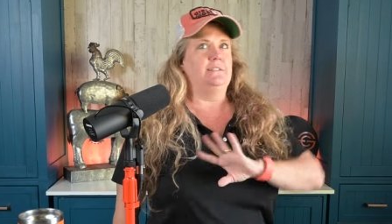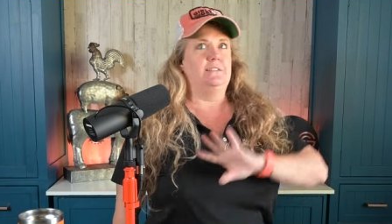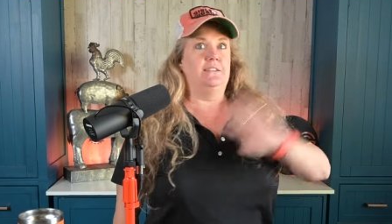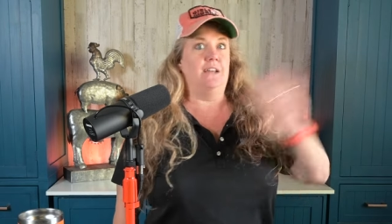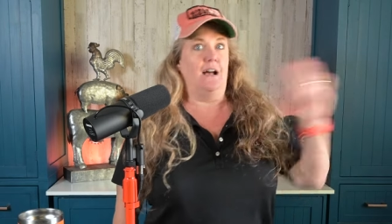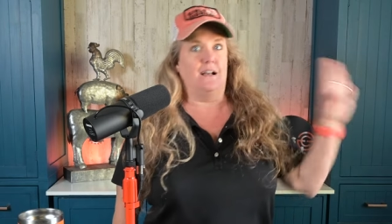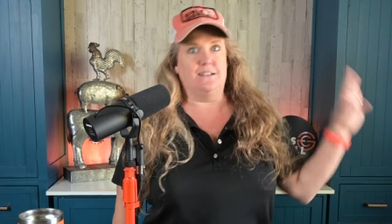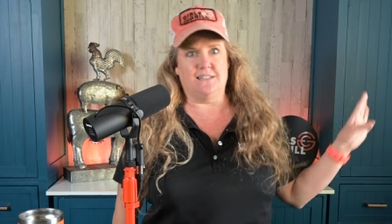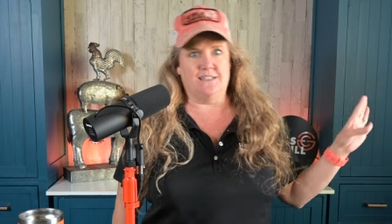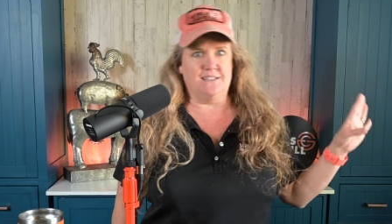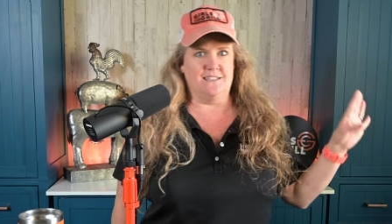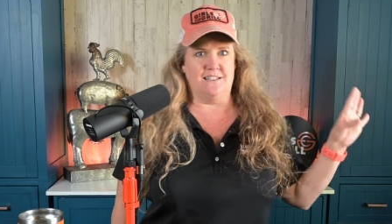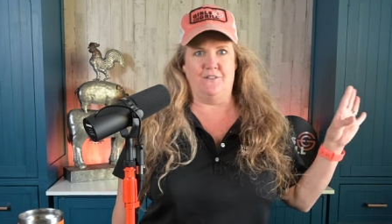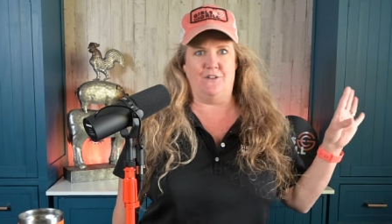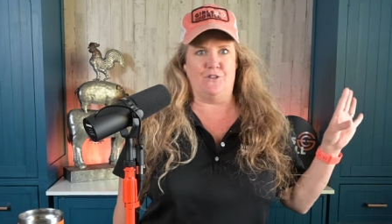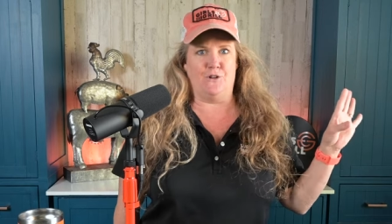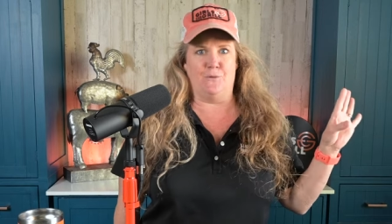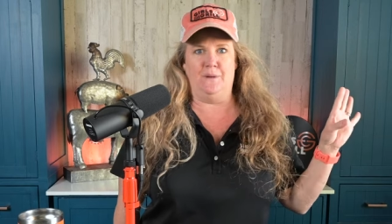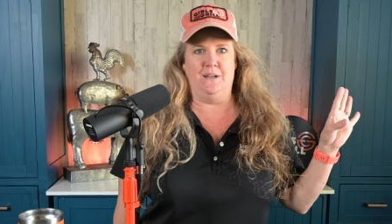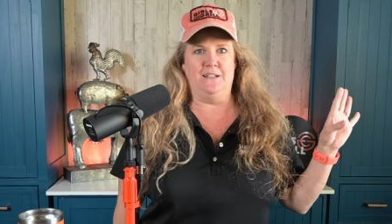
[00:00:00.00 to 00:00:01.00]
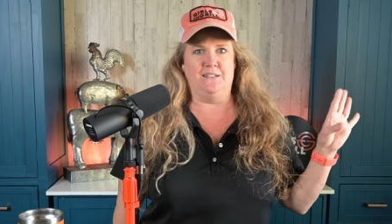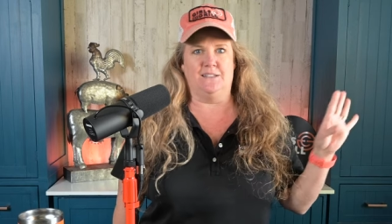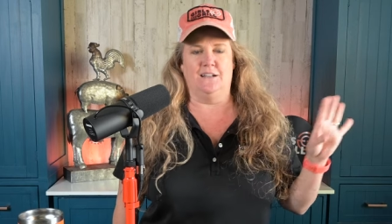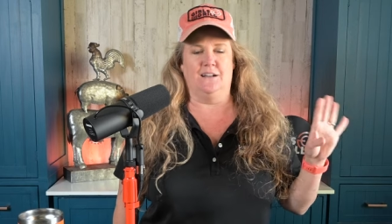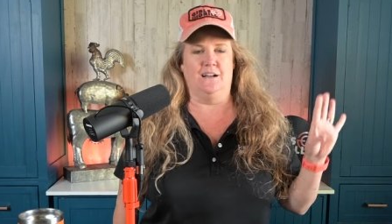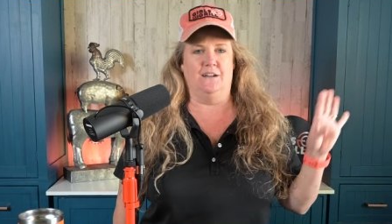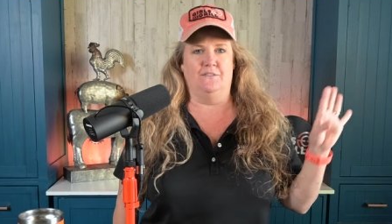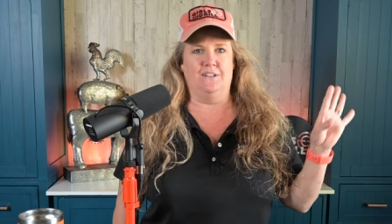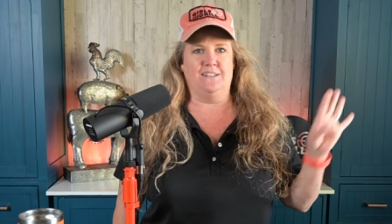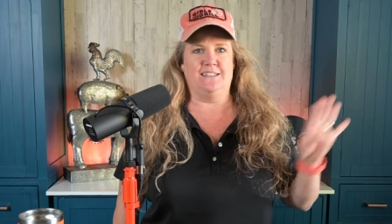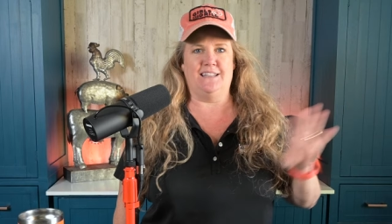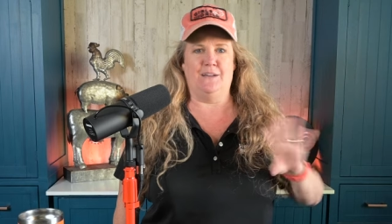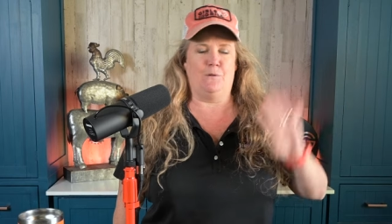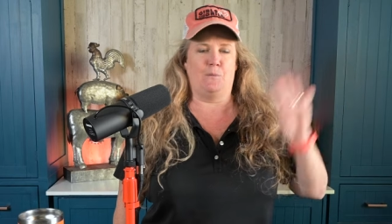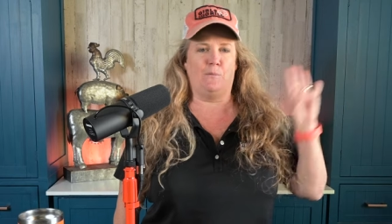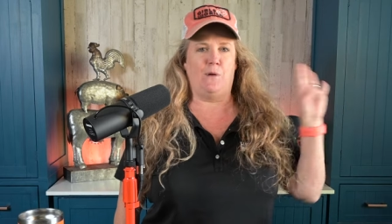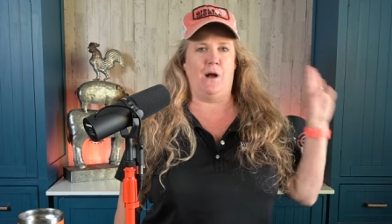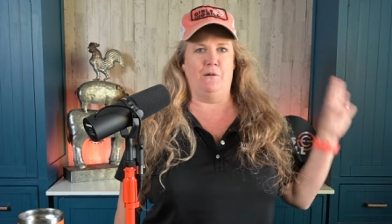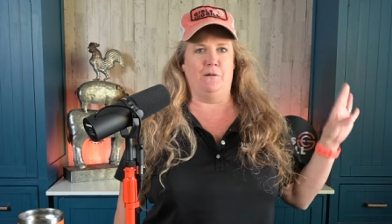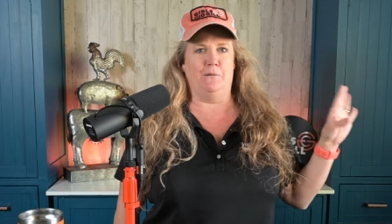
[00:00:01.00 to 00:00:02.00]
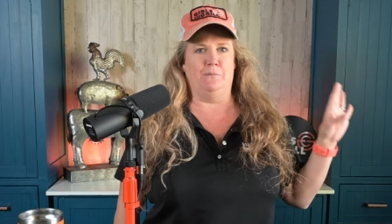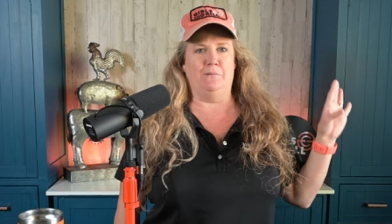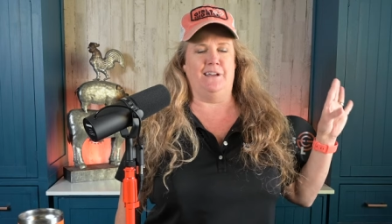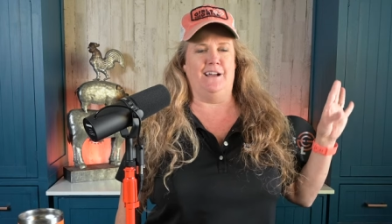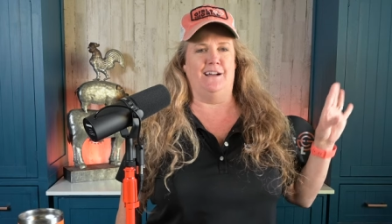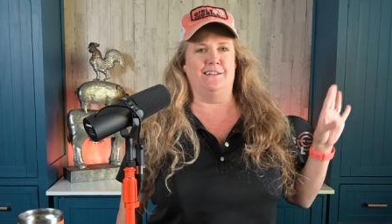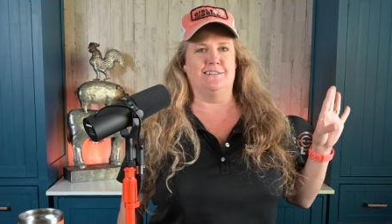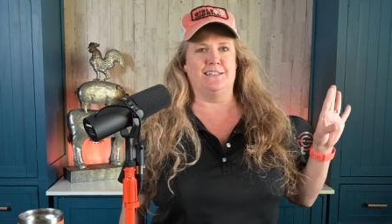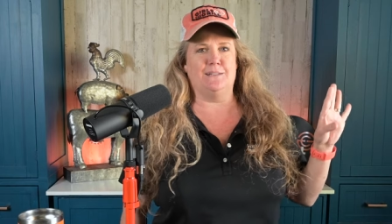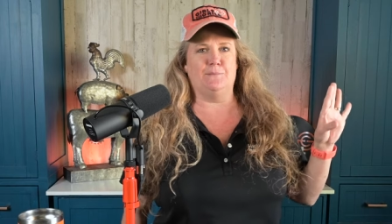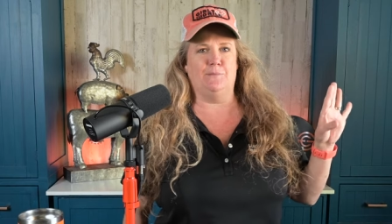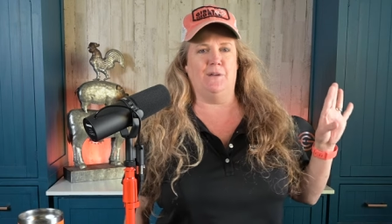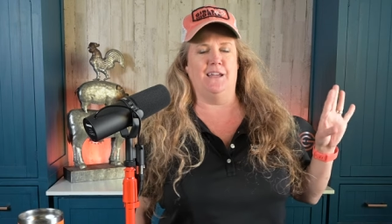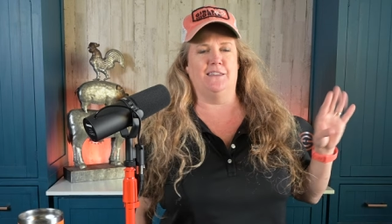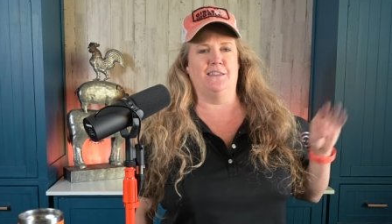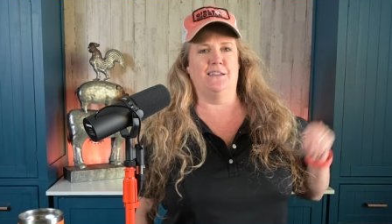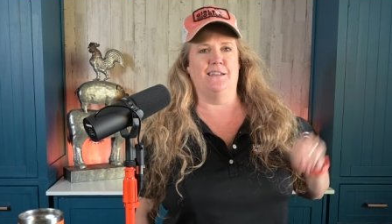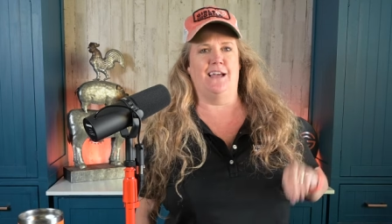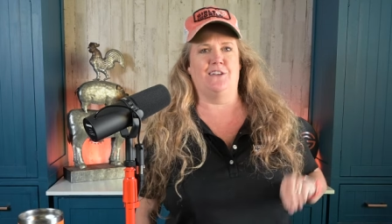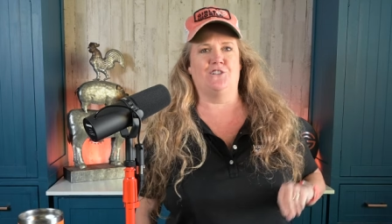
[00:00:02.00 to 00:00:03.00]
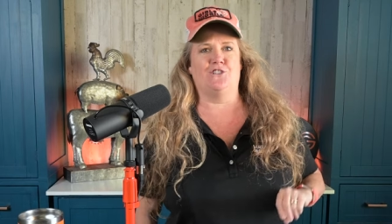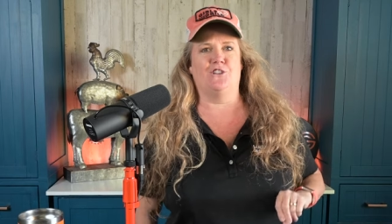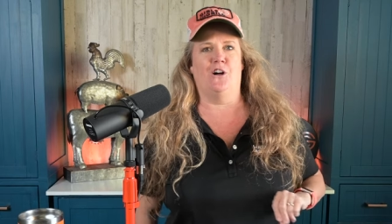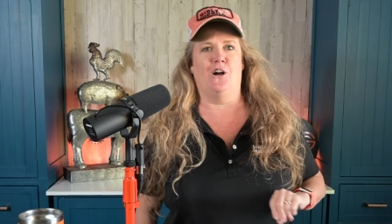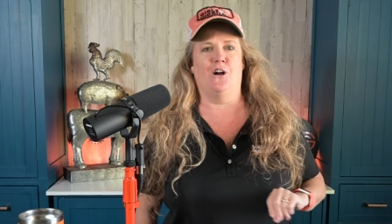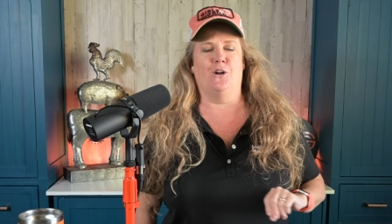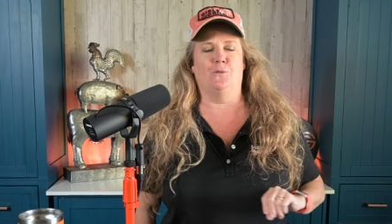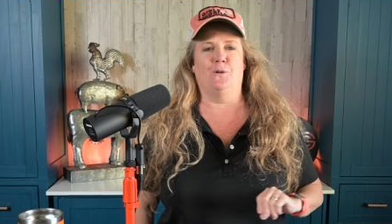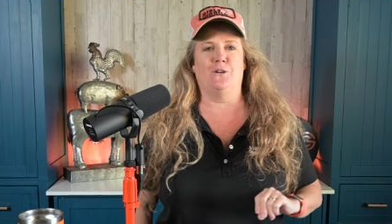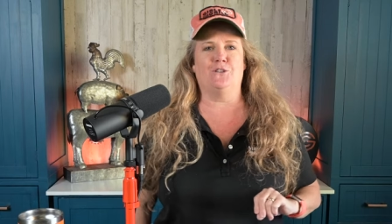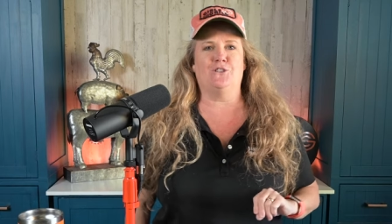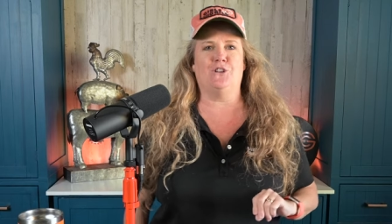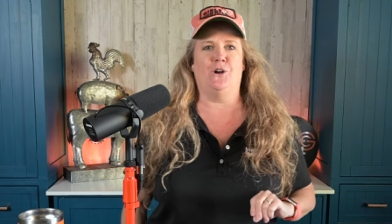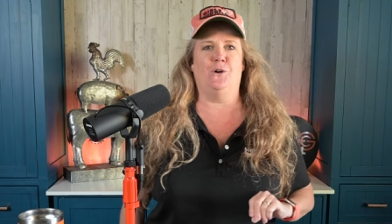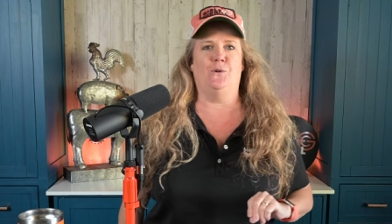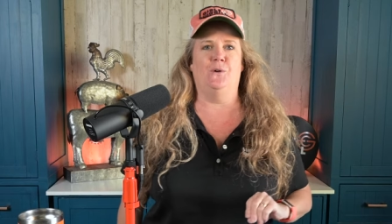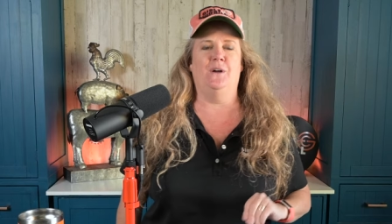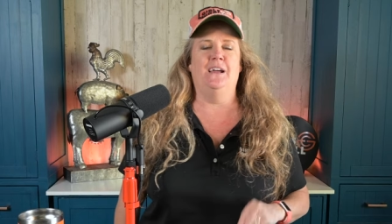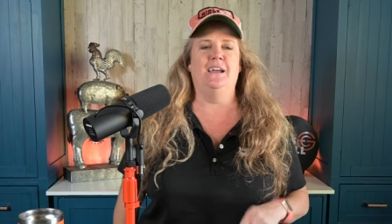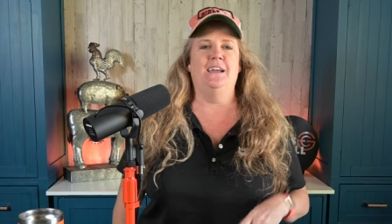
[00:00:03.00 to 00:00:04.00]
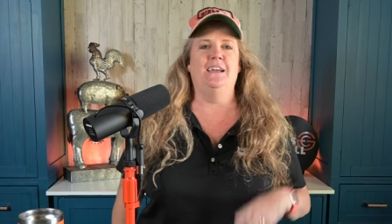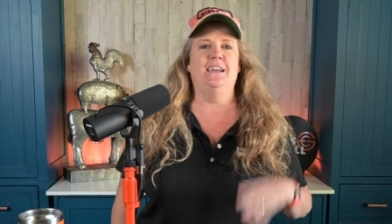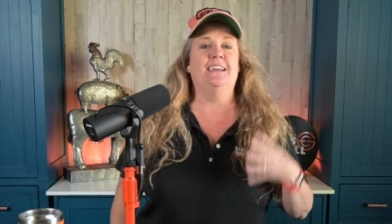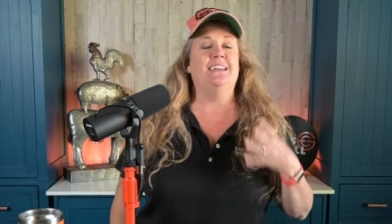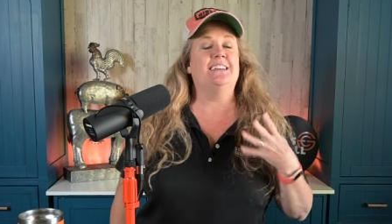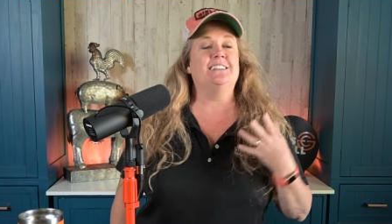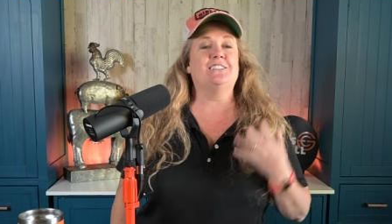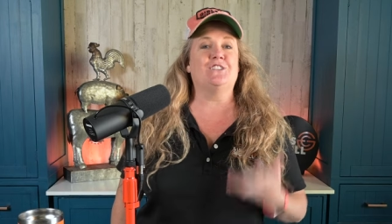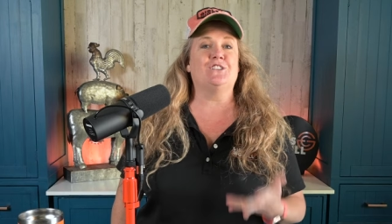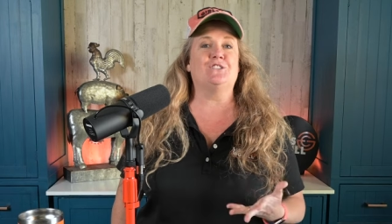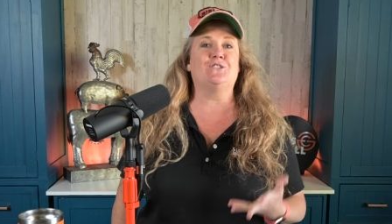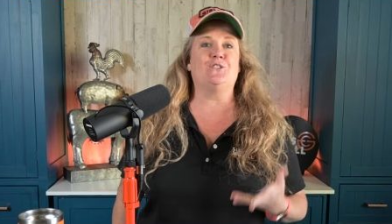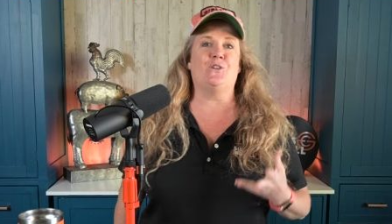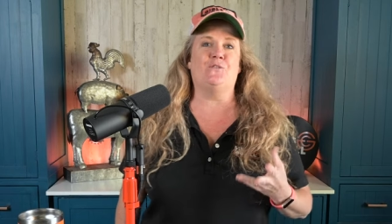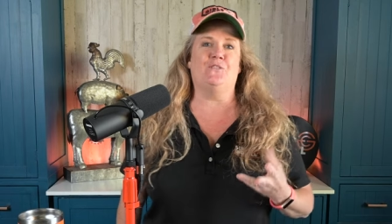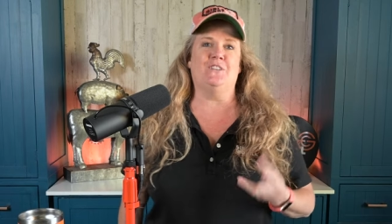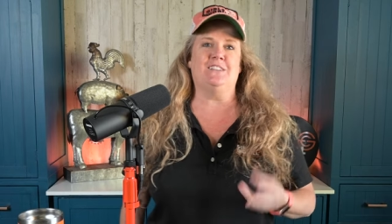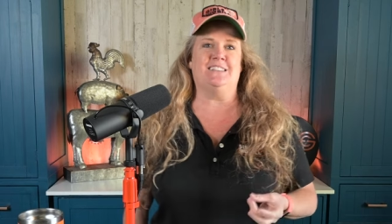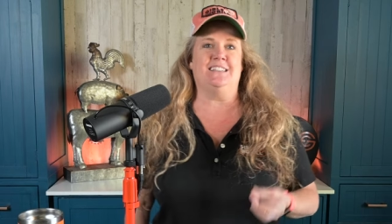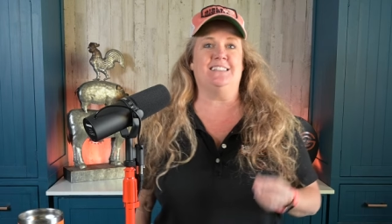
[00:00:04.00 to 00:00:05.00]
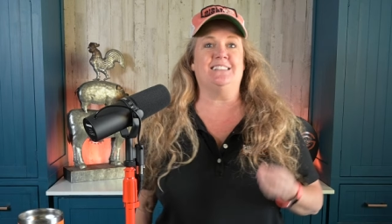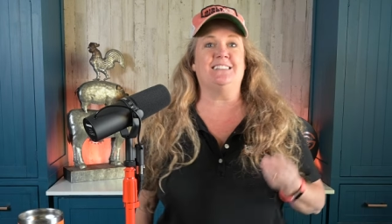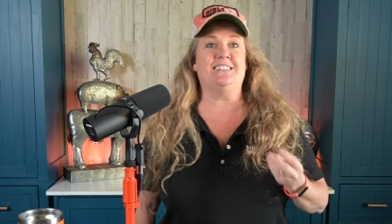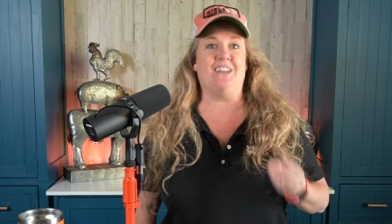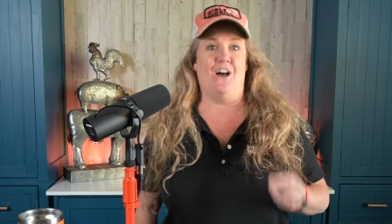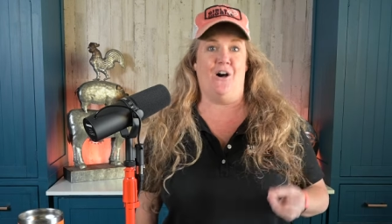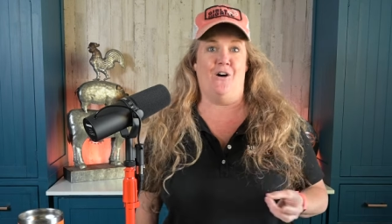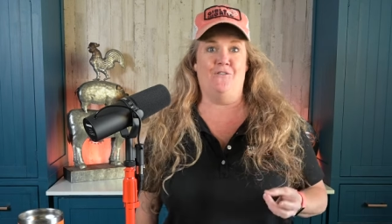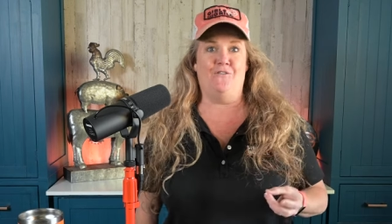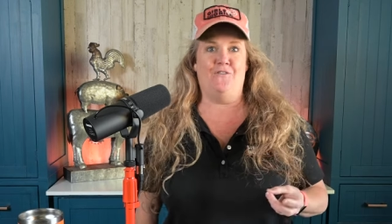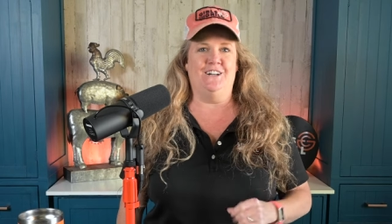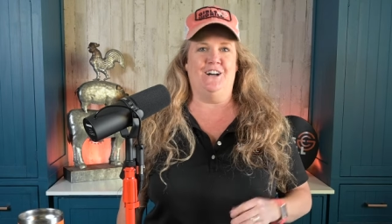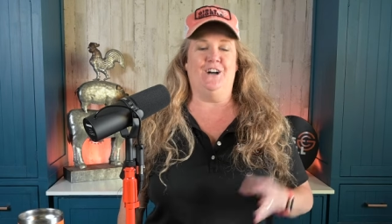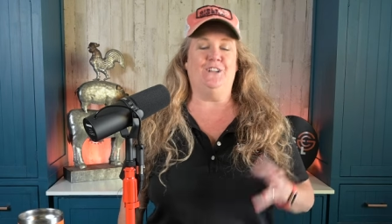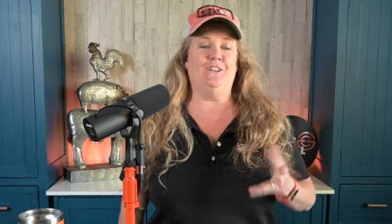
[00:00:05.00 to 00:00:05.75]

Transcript: dozens of other pizza ovens that were probably on display at the National Hardware Show is the surface itself.